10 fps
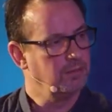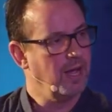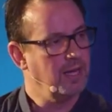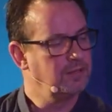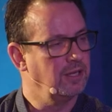we're
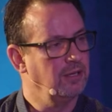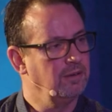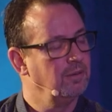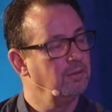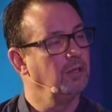
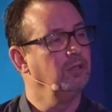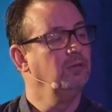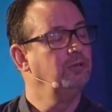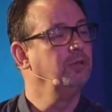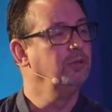asking what
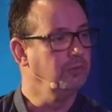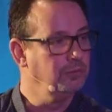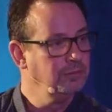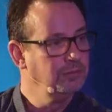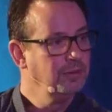you
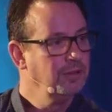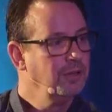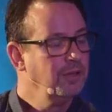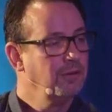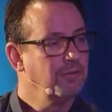do
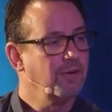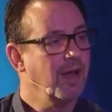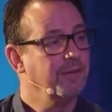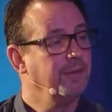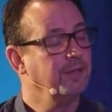
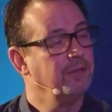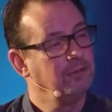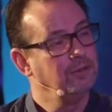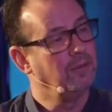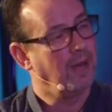rather than who
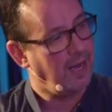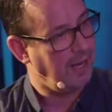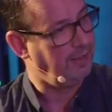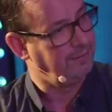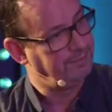you are.